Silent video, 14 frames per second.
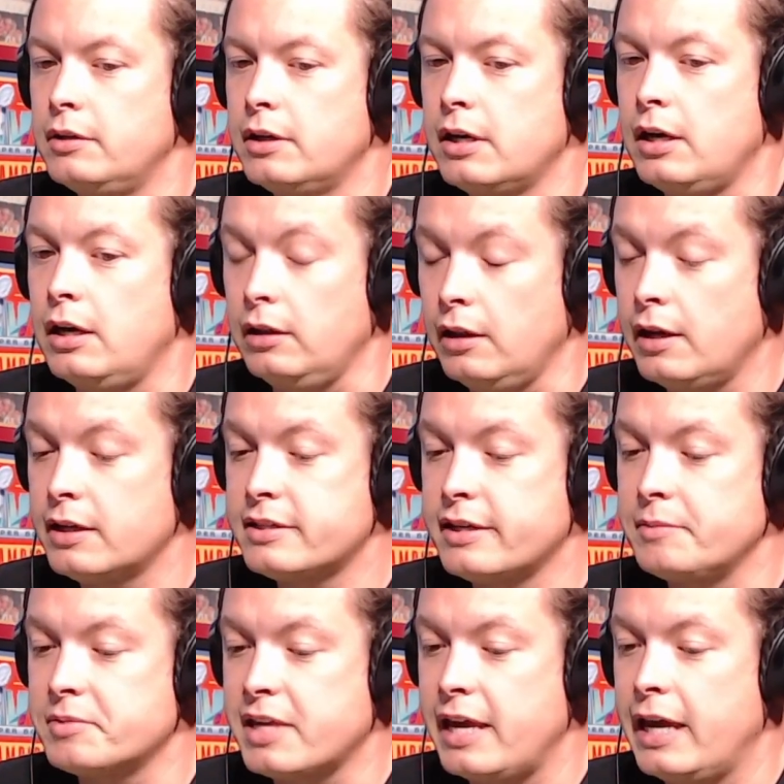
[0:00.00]
a lot of
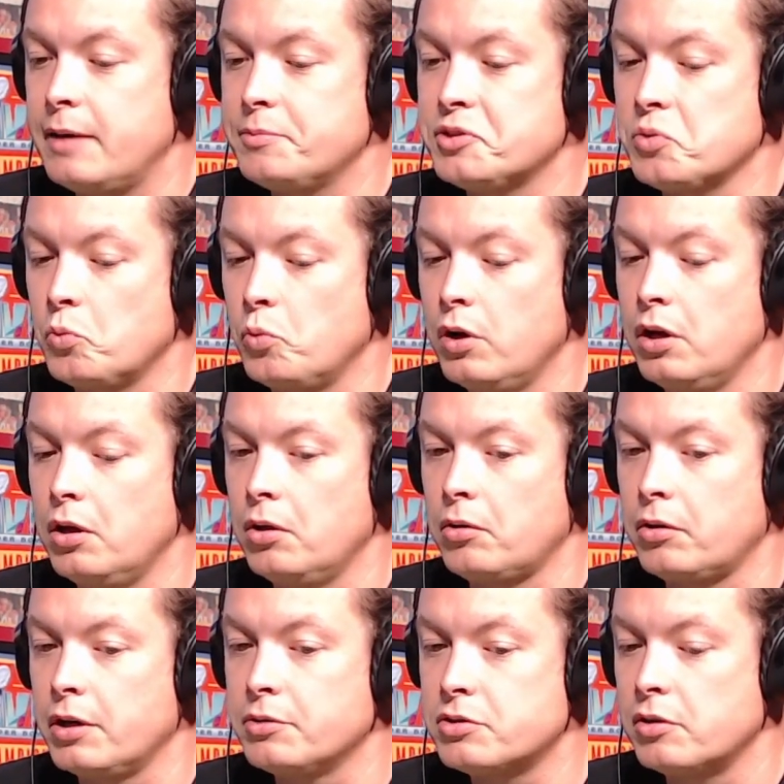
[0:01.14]
times camps will
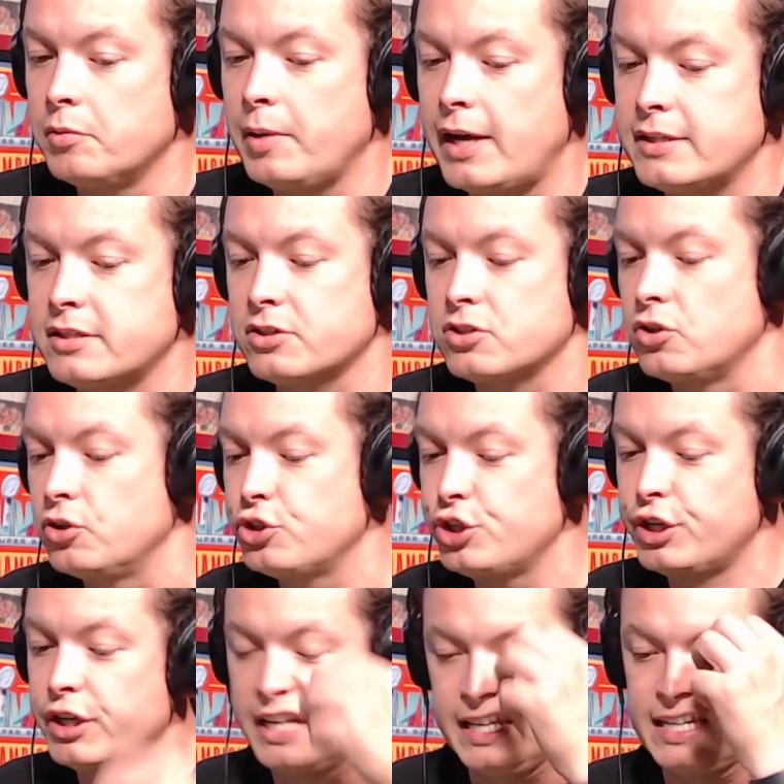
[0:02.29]
go to a plastic surgeon
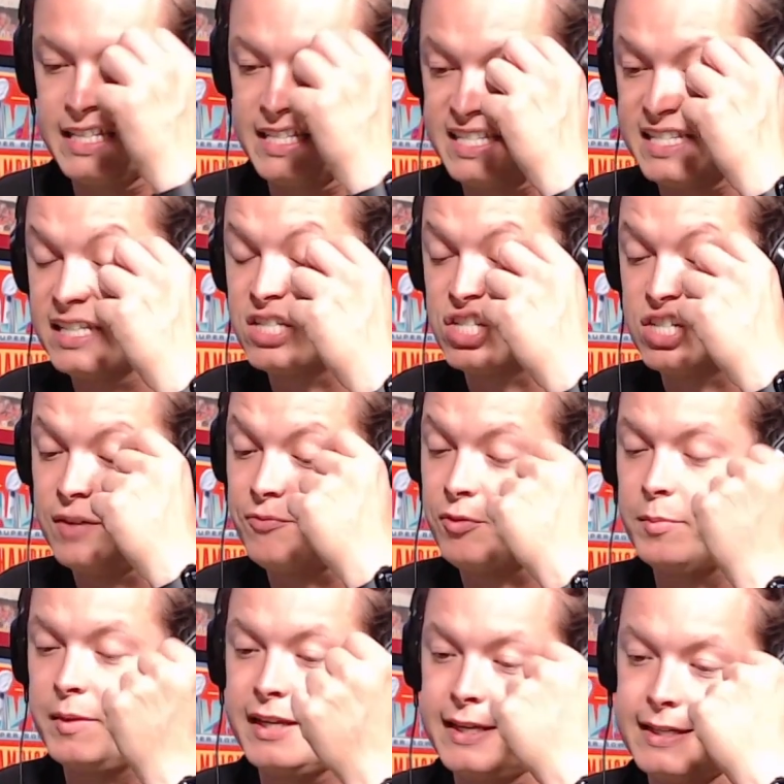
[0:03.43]
and get it stitched up from
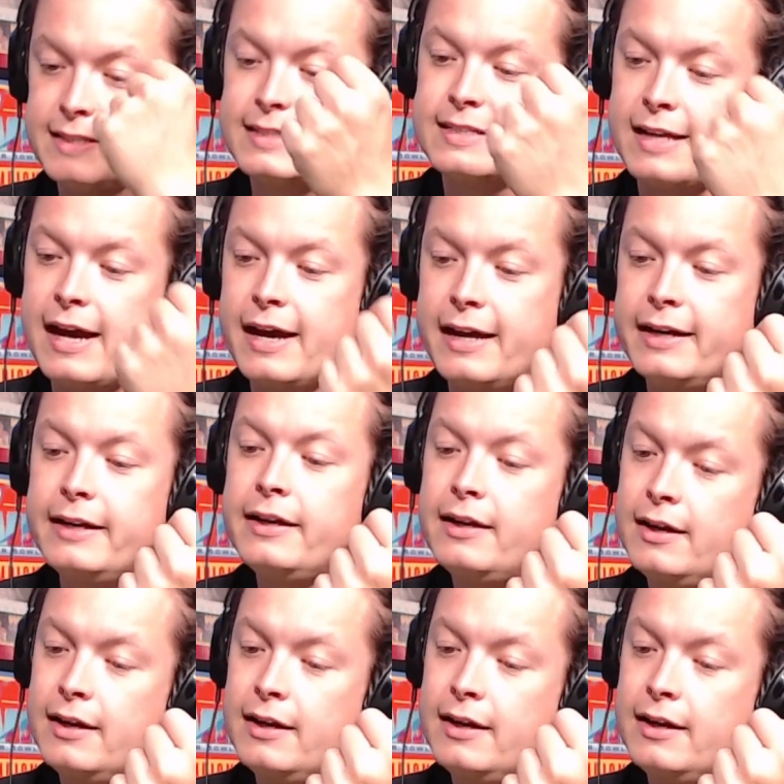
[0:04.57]
the inside